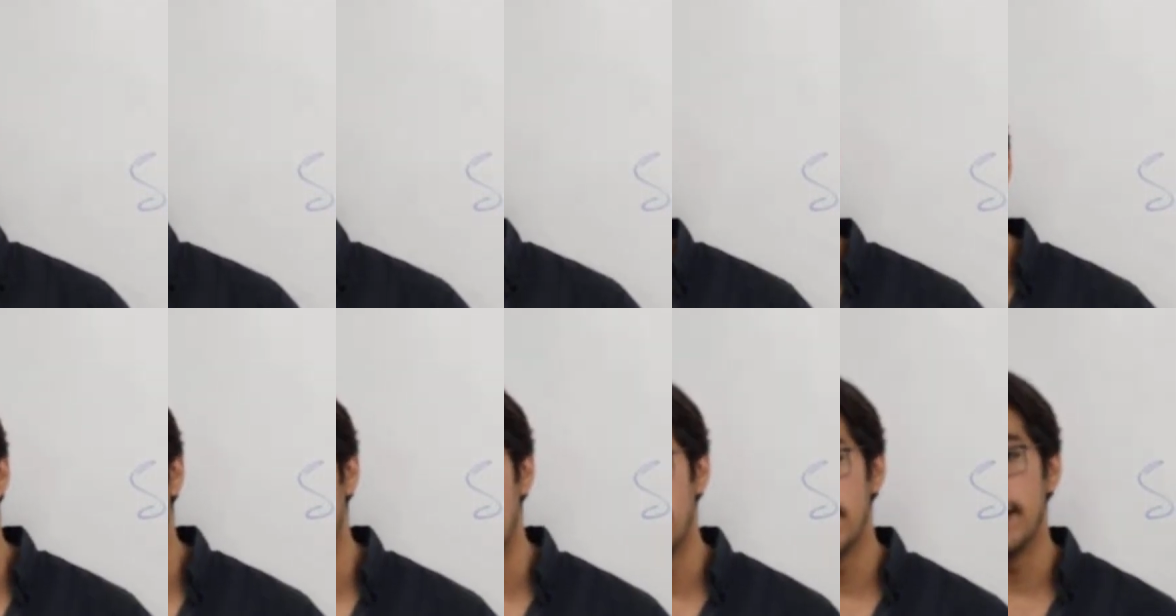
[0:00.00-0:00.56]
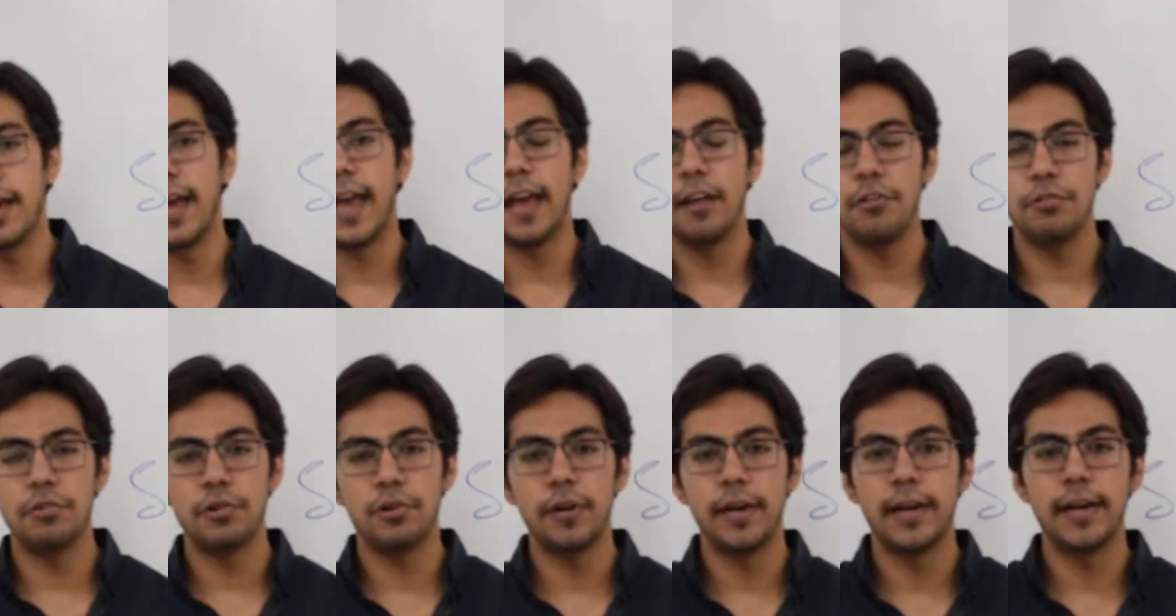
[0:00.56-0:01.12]
on
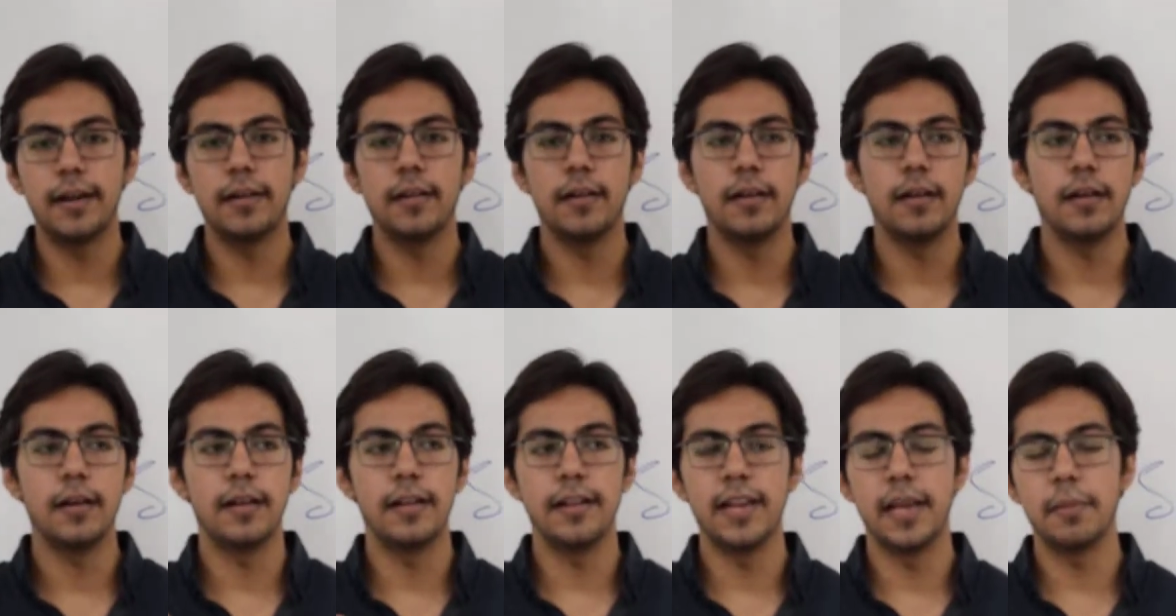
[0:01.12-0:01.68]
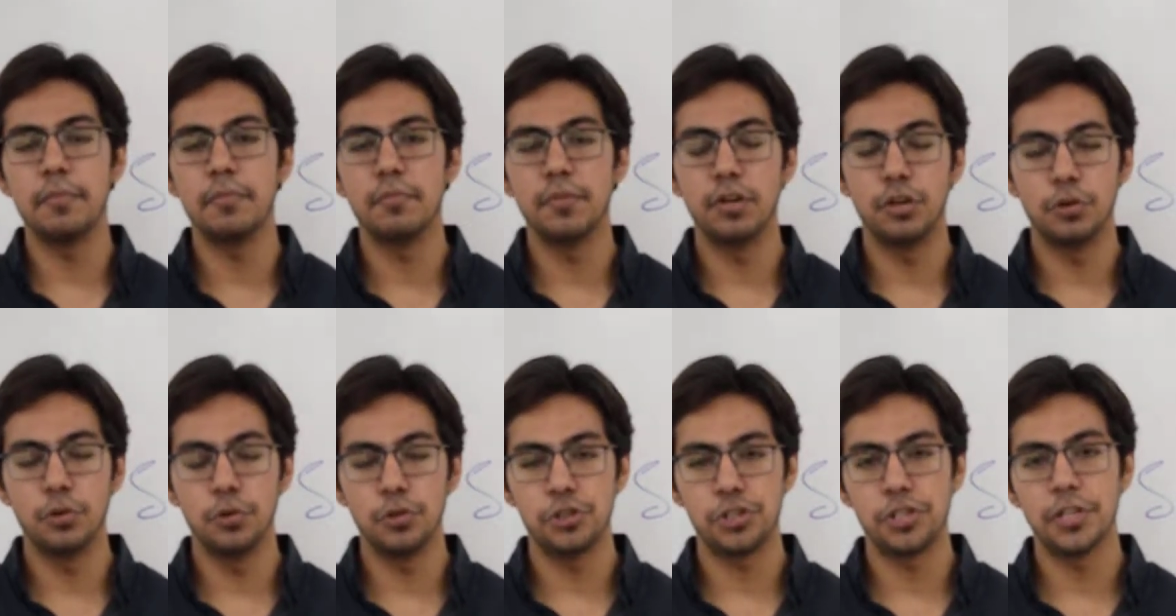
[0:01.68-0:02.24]
Android named
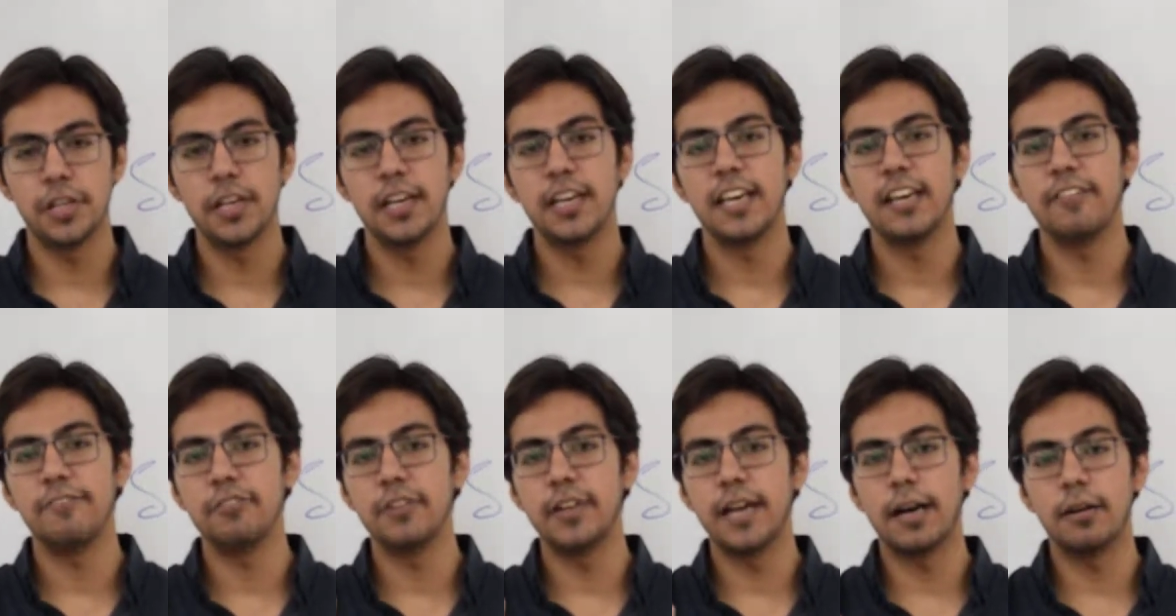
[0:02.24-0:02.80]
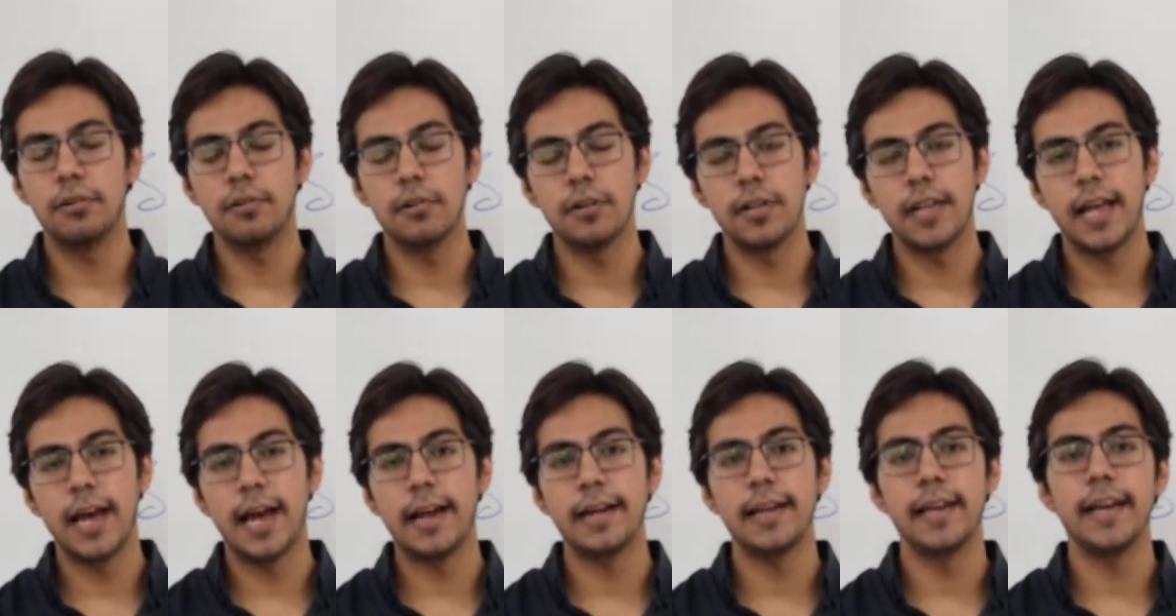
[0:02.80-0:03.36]
Magoosh. If you download
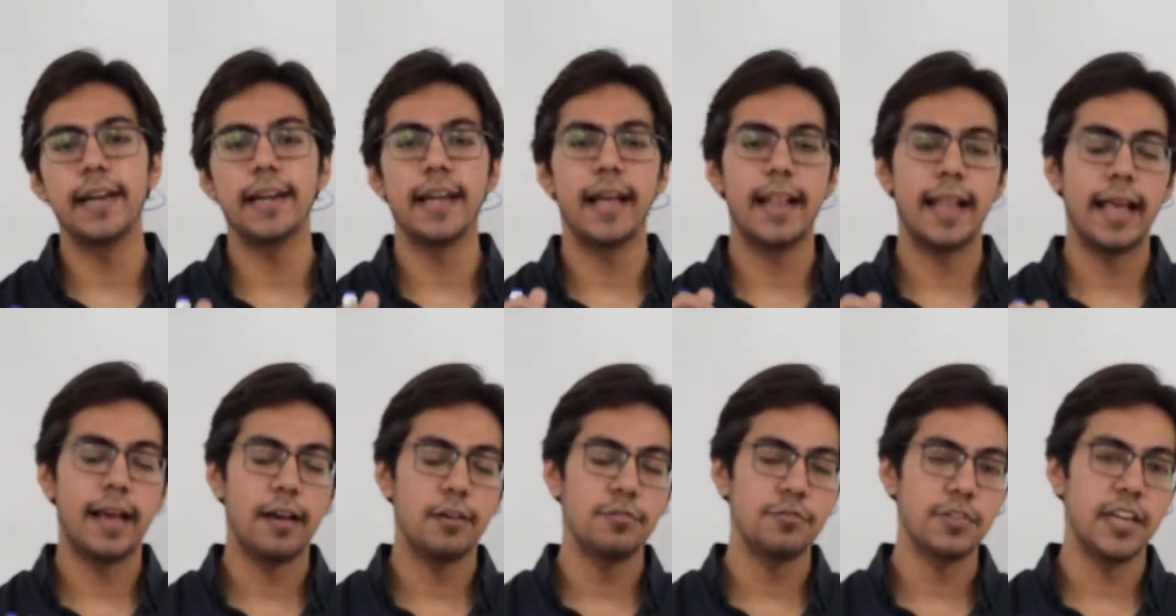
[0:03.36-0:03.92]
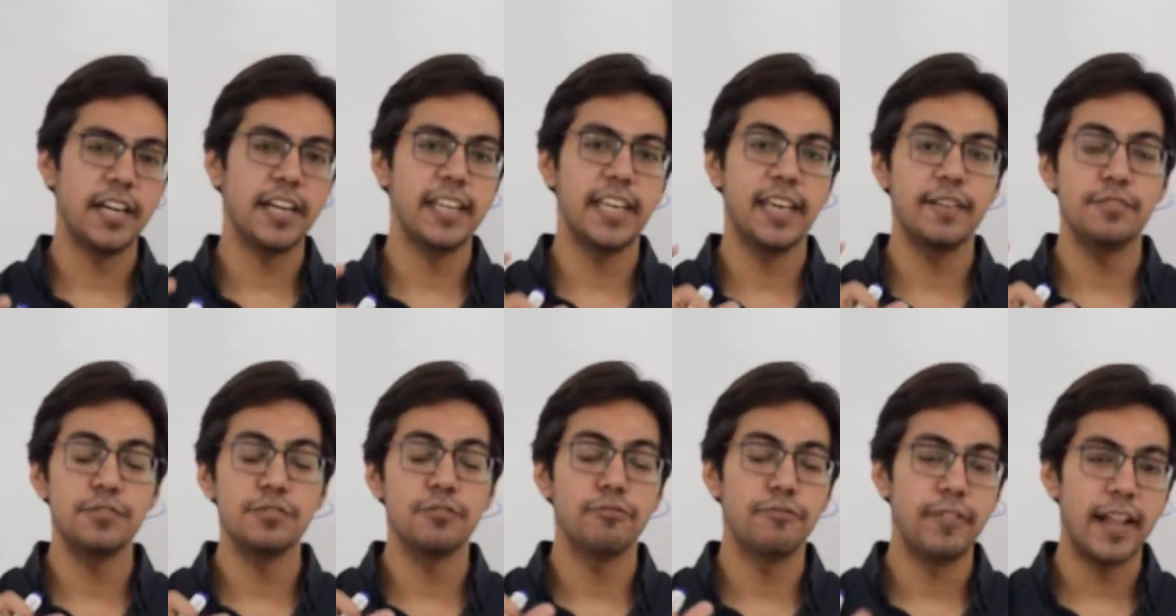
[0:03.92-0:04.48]
that, it
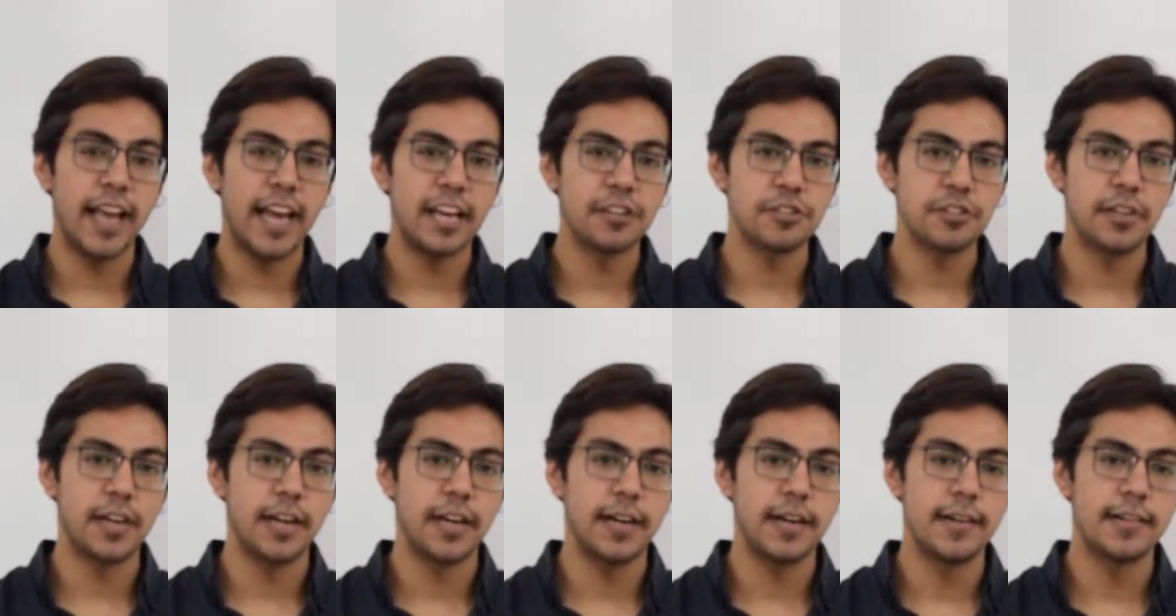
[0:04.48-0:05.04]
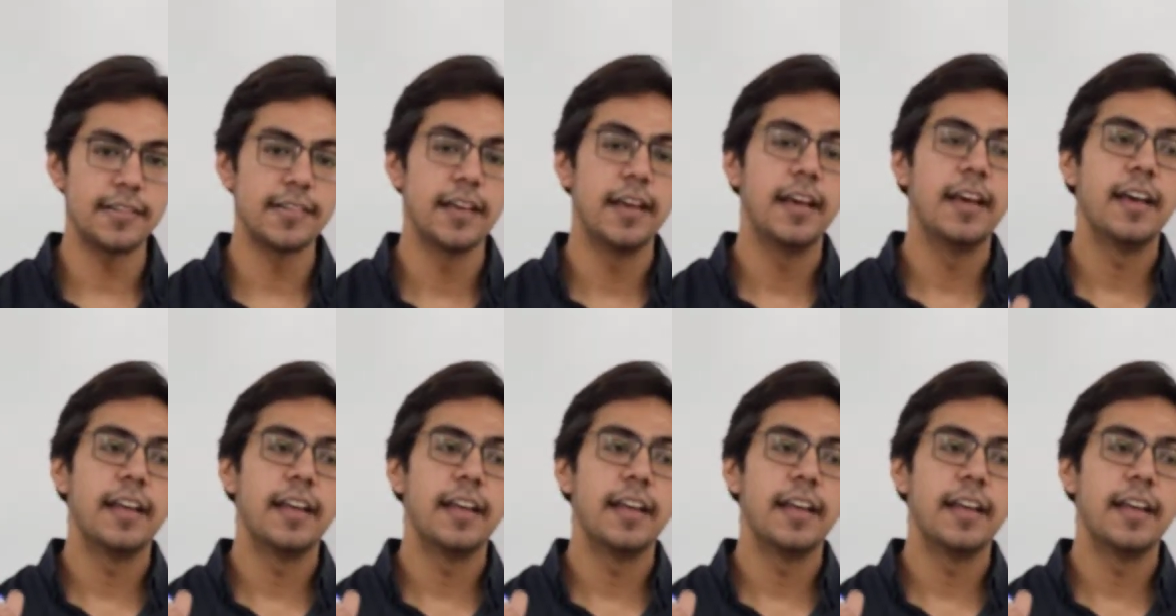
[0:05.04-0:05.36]
gives you flashcards.